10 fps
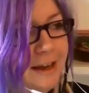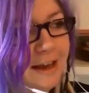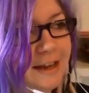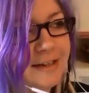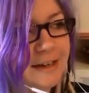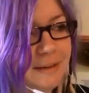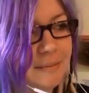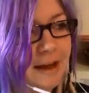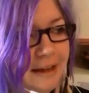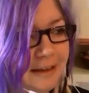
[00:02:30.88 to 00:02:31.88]
And
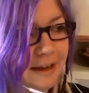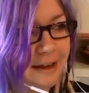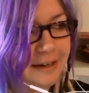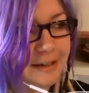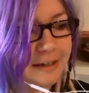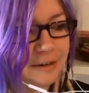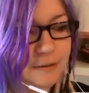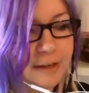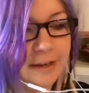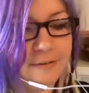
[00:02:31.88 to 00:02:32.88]
I got to tell you,
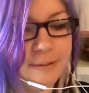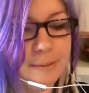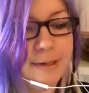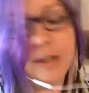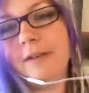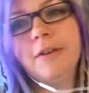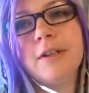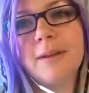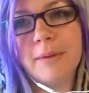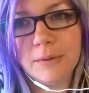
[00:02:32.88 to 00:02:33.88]
especially if you're
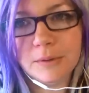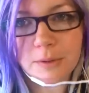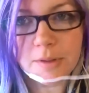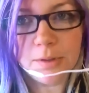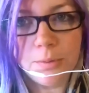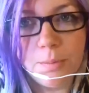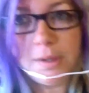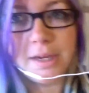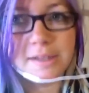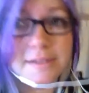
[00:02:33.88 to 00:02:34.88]
someone who's used to
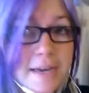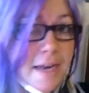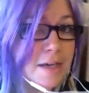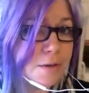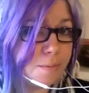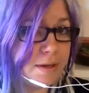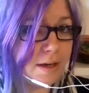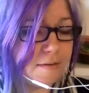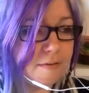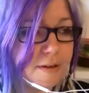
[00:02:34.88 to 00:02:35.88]
being on stage or being
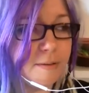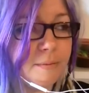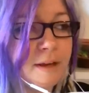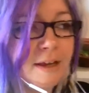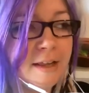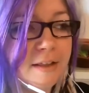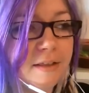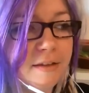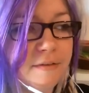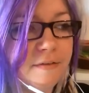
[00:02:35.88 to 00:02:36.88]
on film,
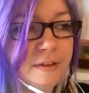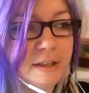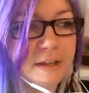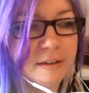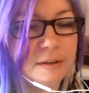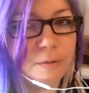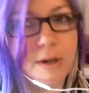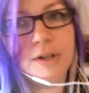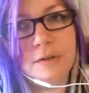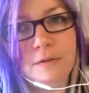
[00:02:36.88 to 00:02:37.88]
the
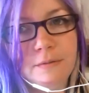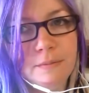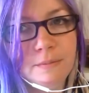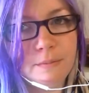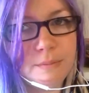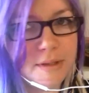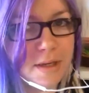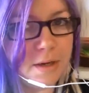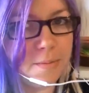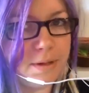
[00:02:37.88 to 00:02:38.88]
rush of
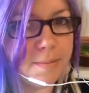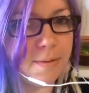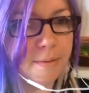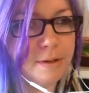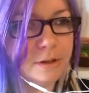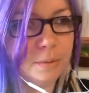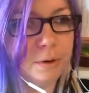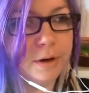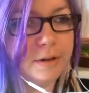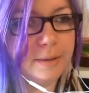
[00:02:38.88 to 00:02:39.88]
seeing your piece published, your
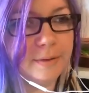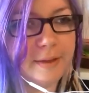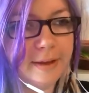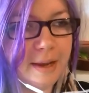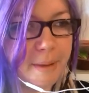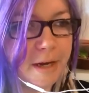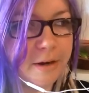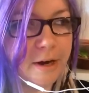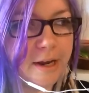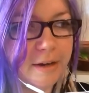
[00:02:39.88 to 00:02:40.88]
work, something that came out of
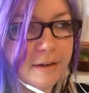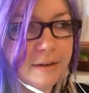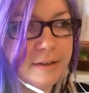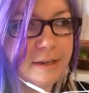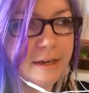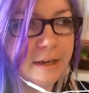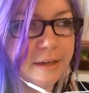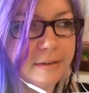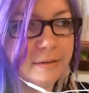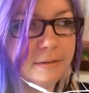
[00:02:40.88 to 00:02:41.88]
your head, and seeing
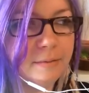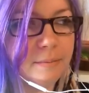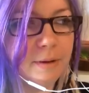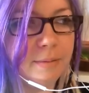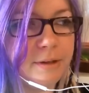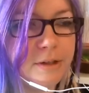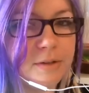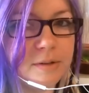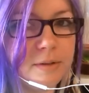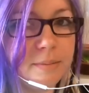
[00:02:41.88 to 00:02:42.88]
it published
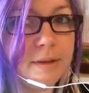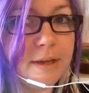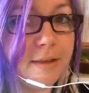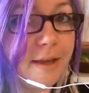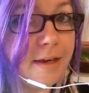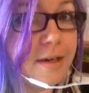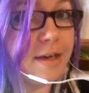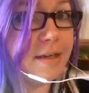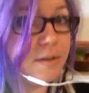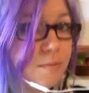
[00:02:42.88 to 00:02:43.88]
is something that
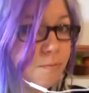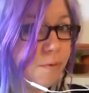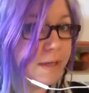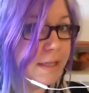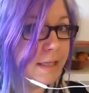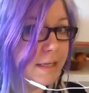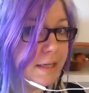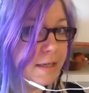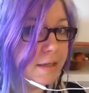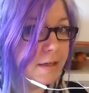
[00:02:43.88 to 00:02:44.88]
is
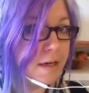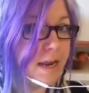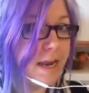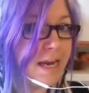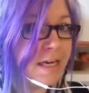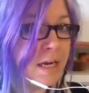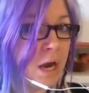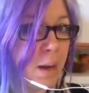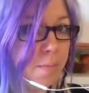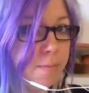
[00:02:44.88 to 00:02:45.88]
really
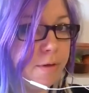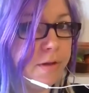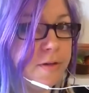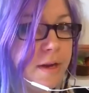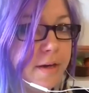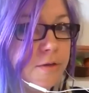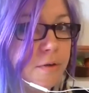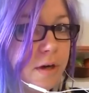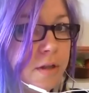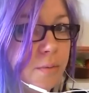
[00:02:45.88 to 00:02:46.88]
incomparable. There's not a
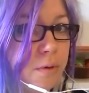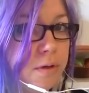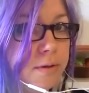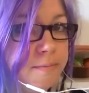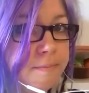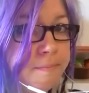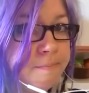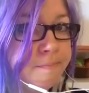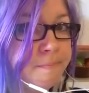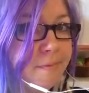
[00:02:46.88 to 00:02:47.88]
drug in the world
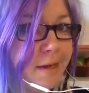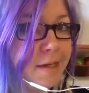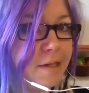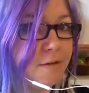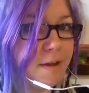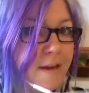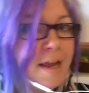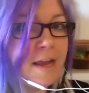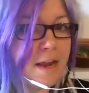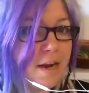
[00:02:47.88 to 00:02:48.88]
that can do that.
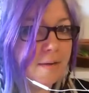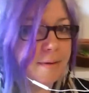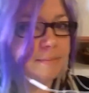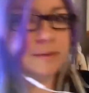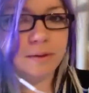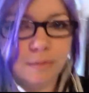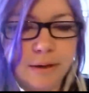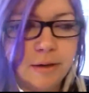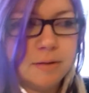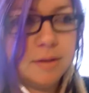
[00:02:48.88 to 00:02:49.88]
Anyway, so
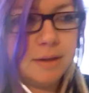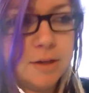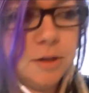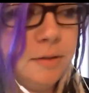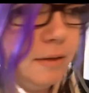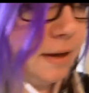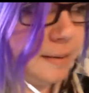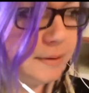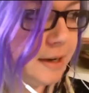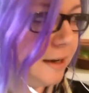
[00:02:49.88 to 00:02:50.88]
here's the kitchen that
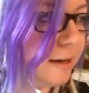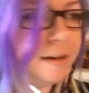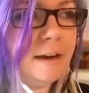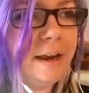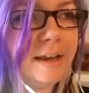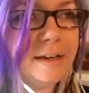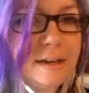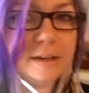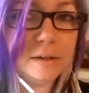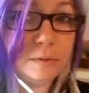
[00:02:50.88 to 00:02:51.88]
I'm staying in, and
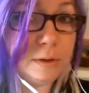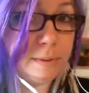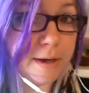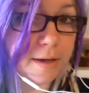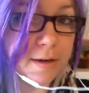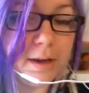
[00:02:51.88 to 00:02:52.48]
just for the minute.